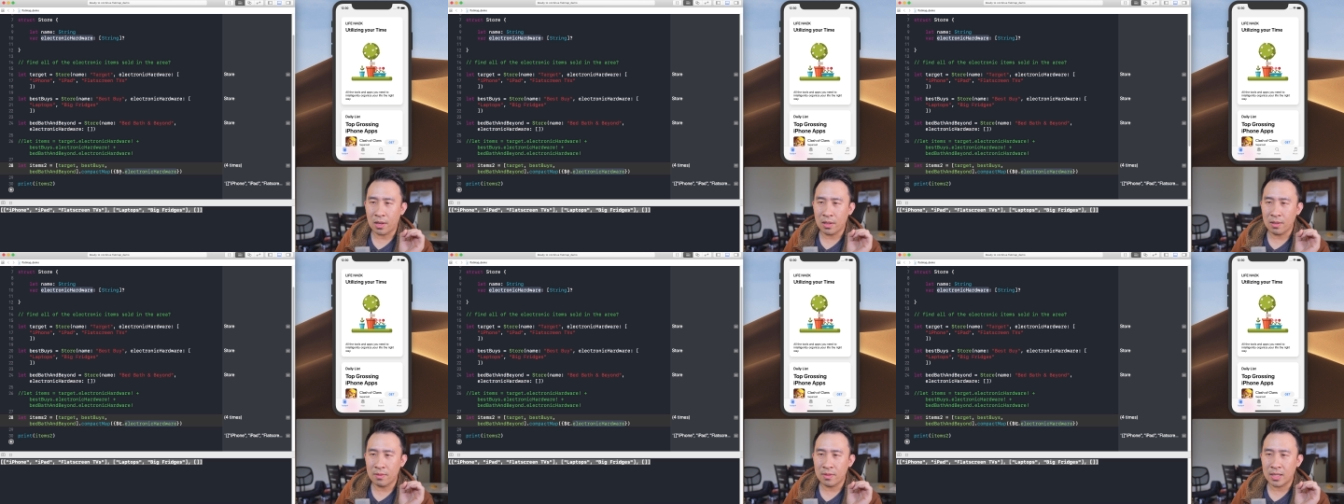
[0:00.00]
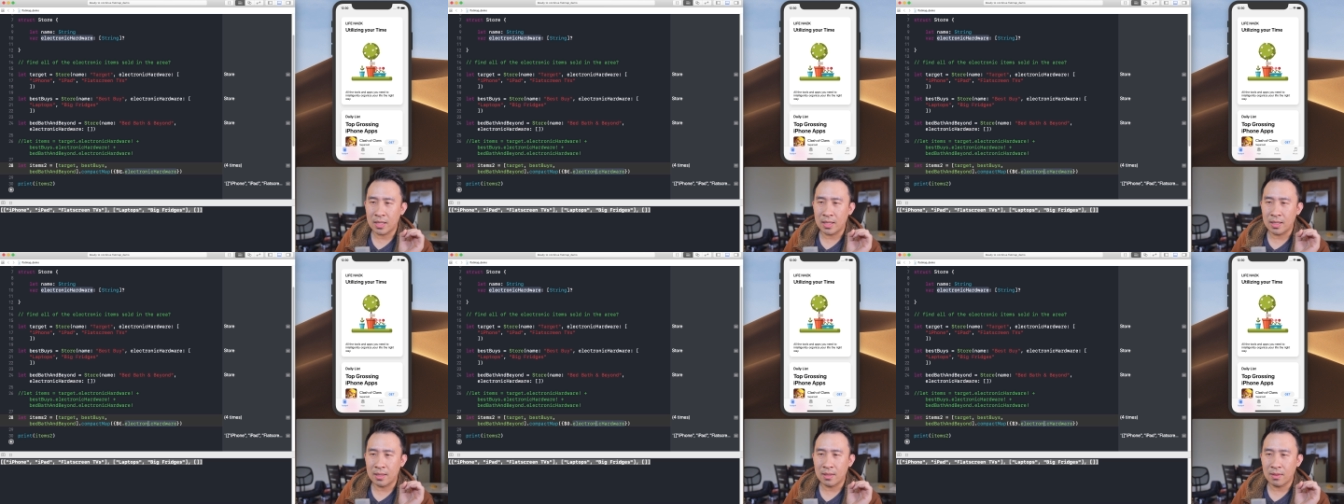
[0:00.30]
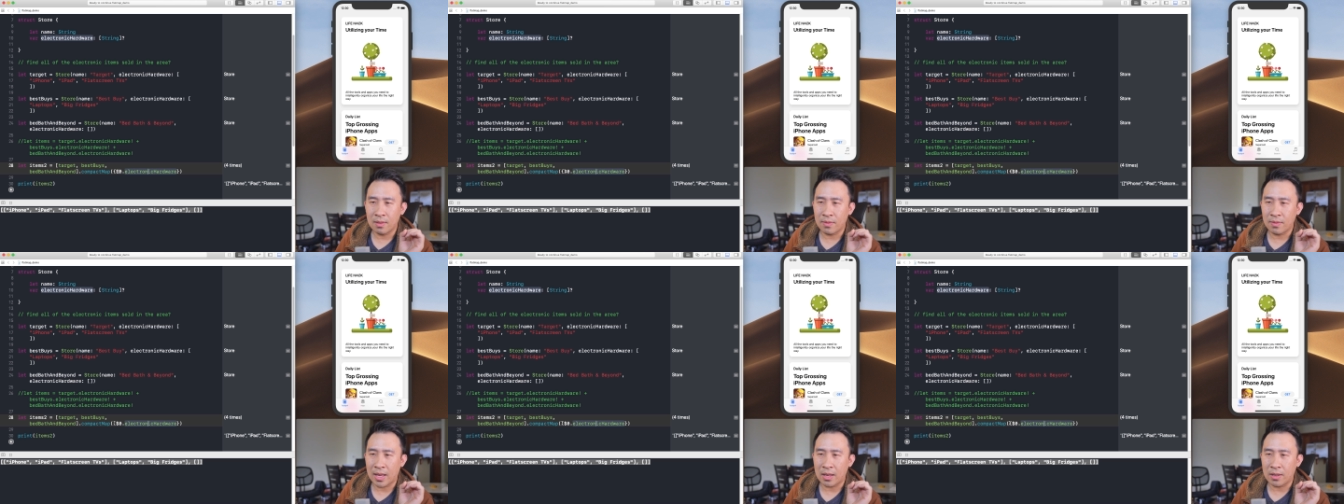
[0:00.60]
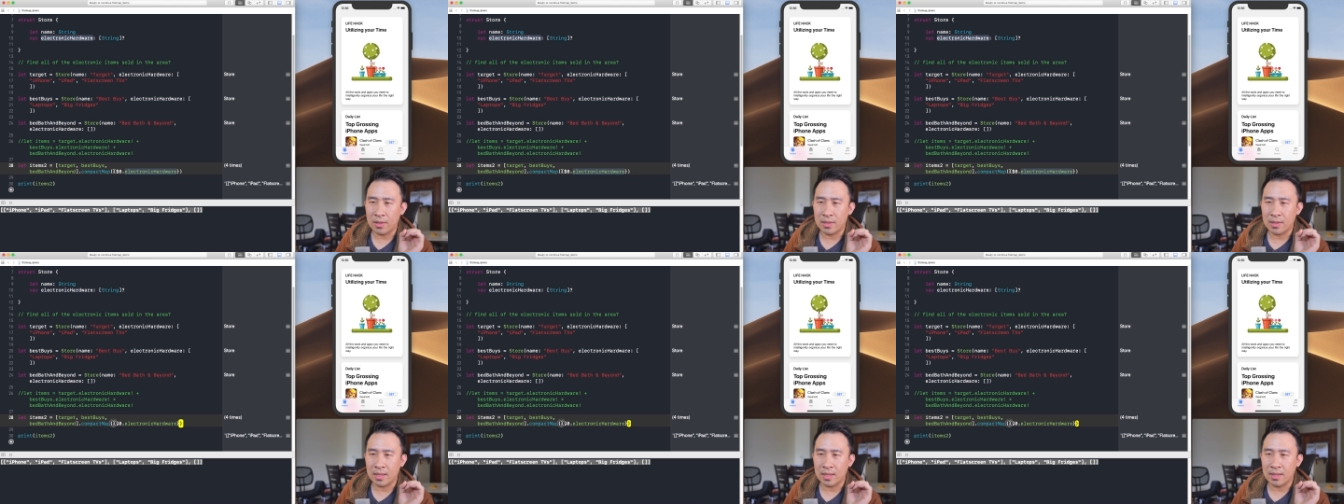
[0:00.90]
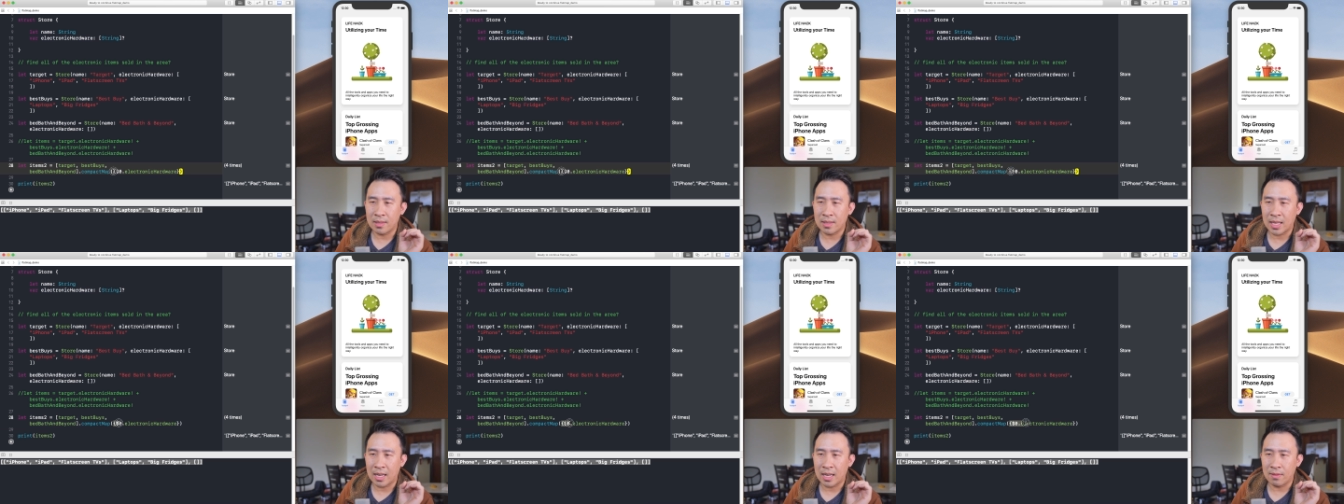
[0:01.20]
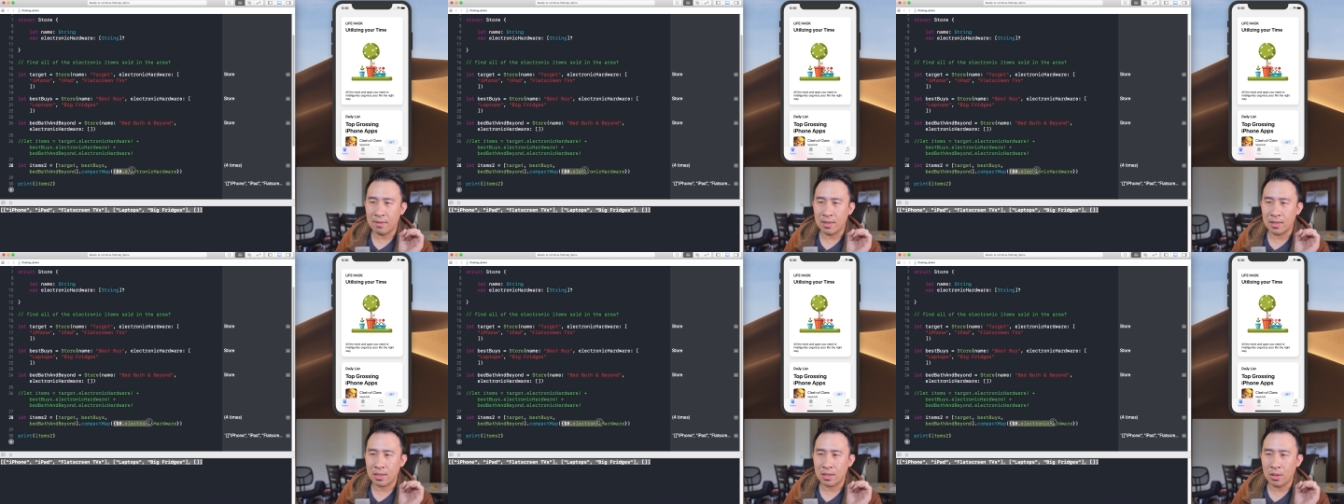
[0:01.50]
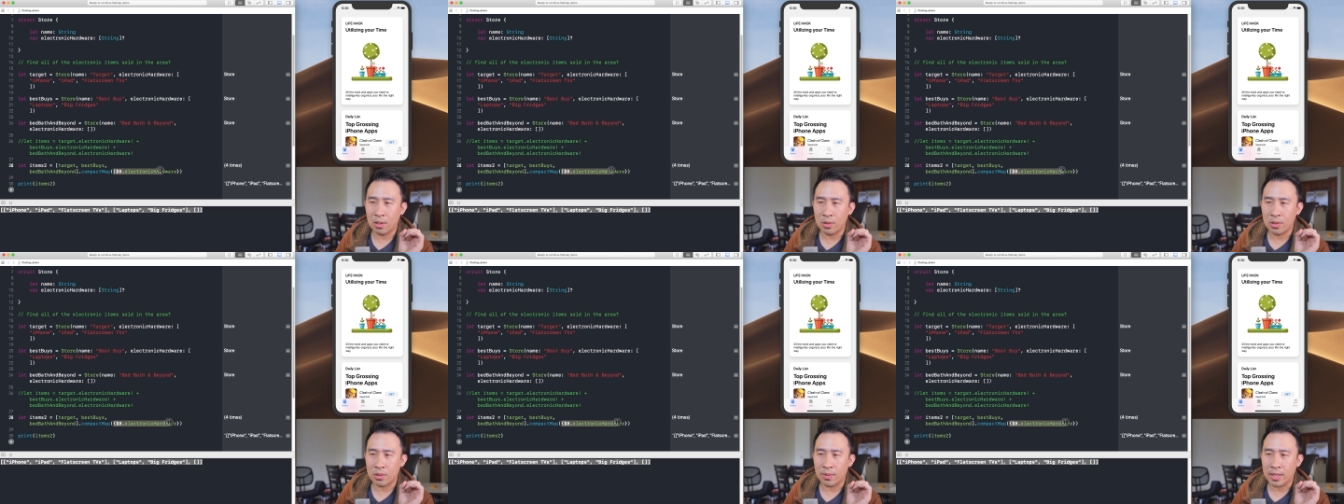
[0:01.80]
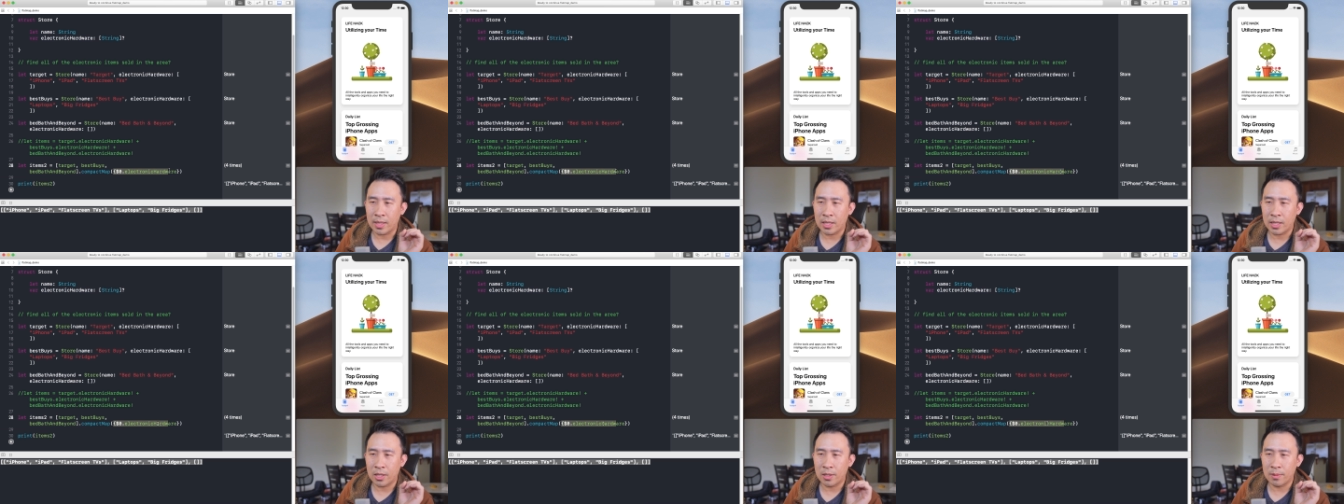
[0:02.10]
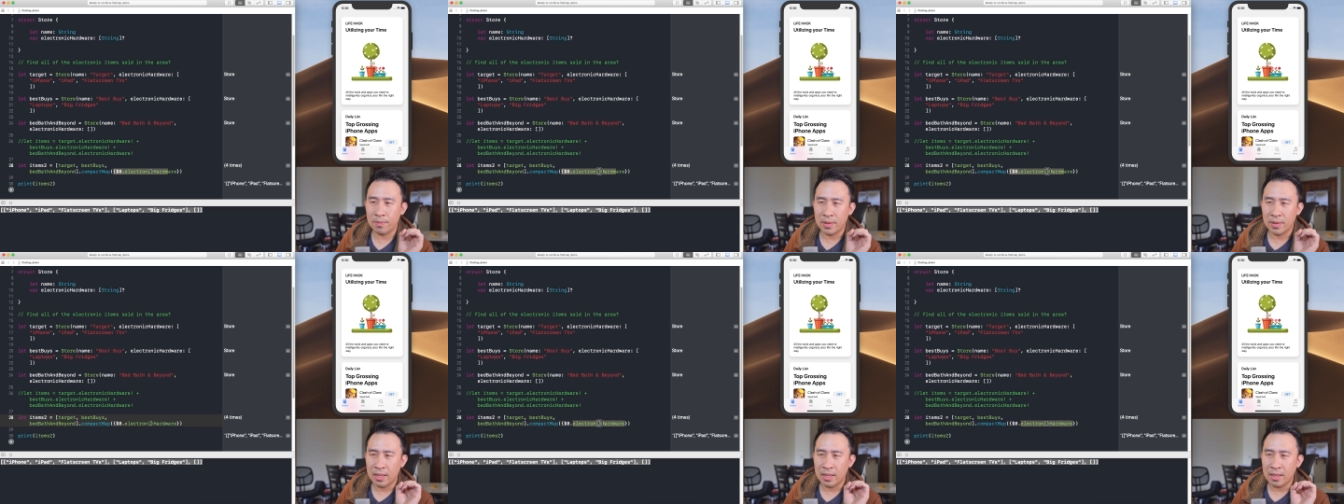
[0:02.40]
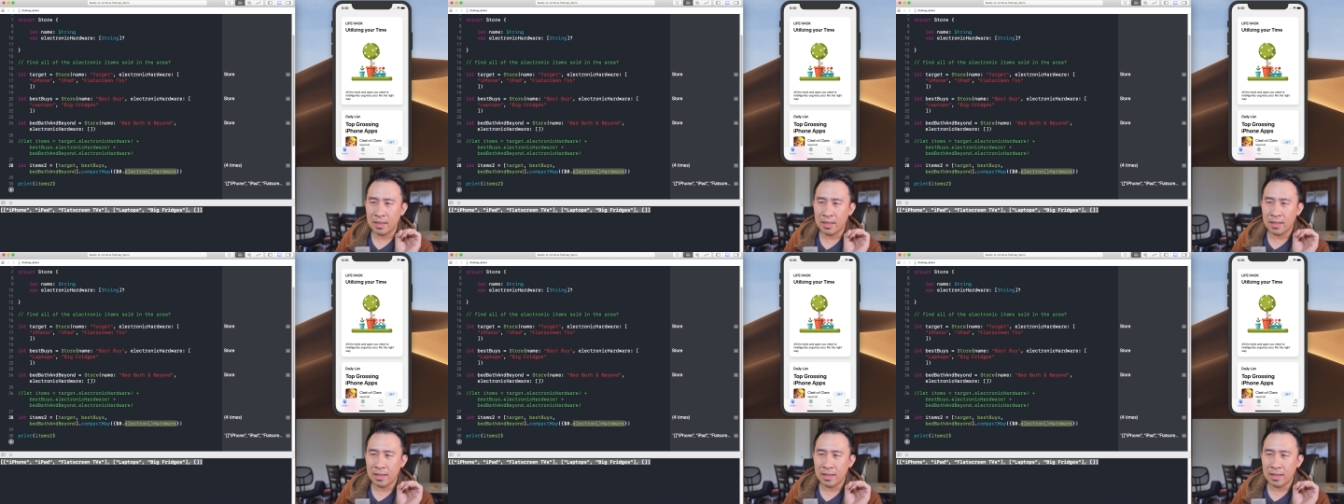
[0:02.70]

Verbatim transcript: all of these values inside of this closure right here,